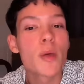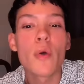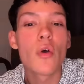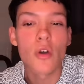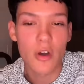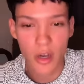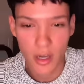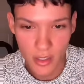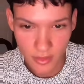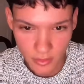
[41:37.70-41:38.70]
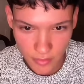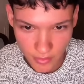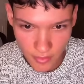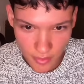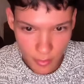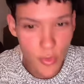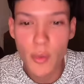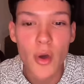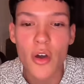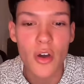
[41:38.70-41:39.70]
Mon amour.
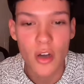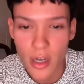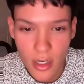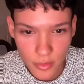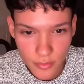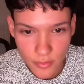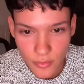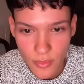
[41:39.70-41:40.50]
Mon amour.